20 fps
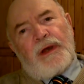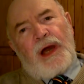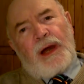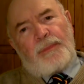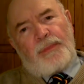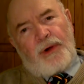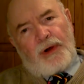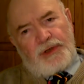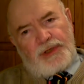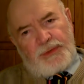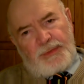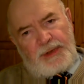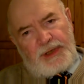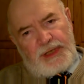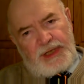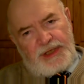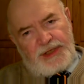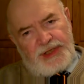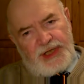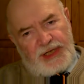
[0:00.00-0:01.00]

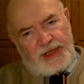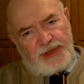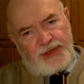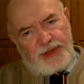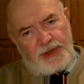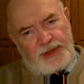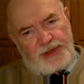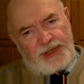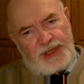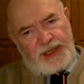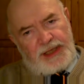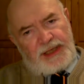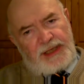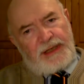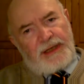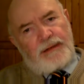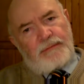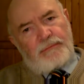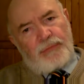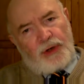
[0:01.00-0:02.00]
approximately
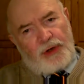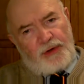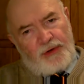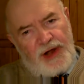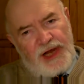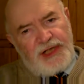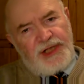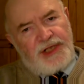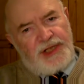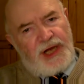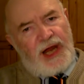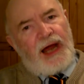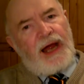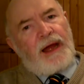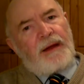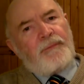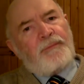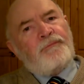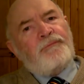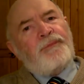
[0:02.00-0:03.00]
6:30 Bucharest
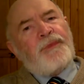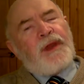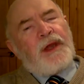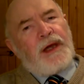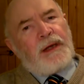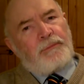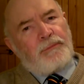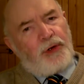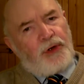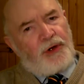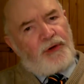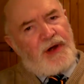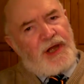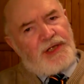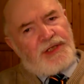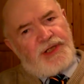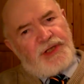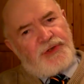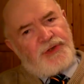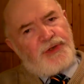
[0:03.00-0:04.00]
time, and
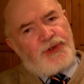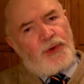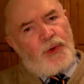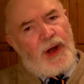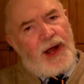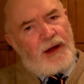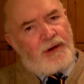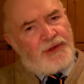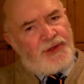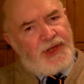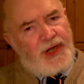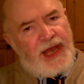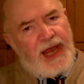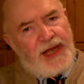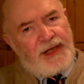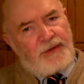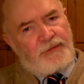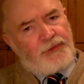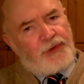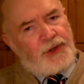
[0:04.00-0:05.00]
Bucharest is 2 hours
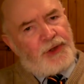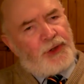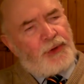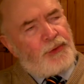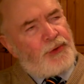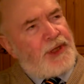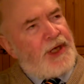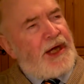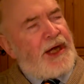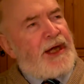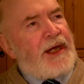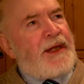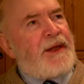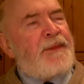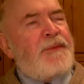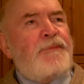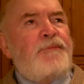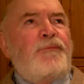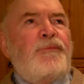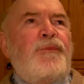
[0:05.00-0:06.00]
ahead of the
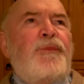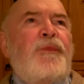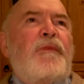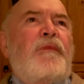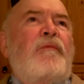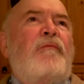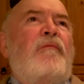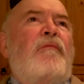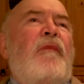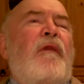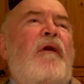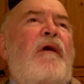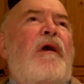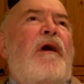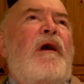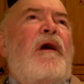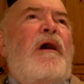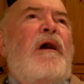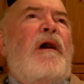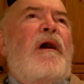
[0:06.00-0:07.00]
UK.
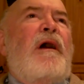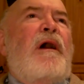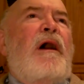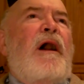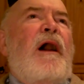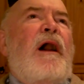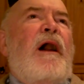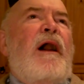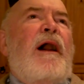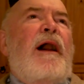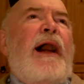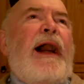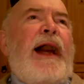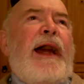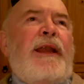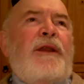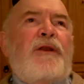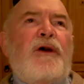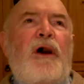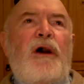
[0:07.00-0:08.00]

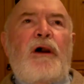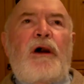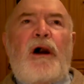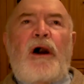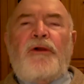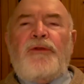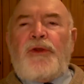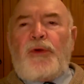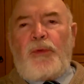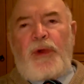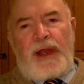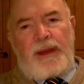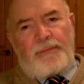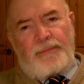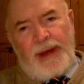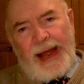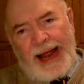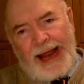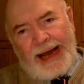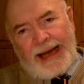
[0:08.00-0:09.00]
And on the way
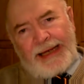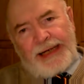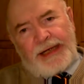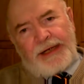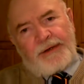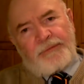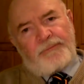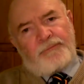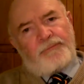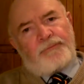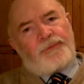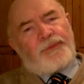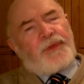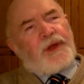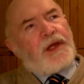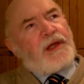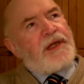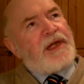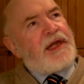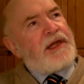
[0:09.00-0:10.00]
back,
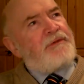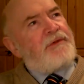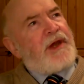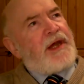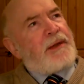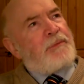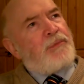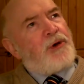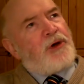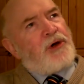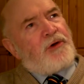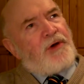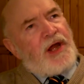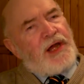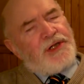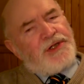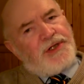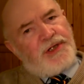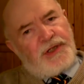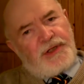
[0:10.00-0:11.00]
leaving
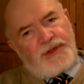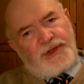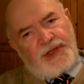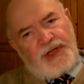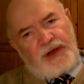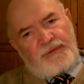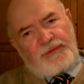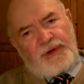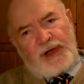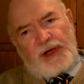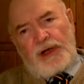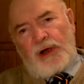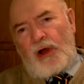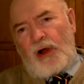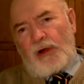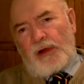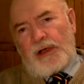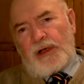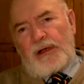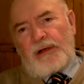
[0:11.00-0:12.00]
Bucharest at 7
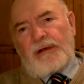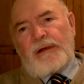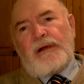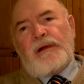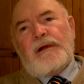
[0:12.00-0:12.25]
o'clock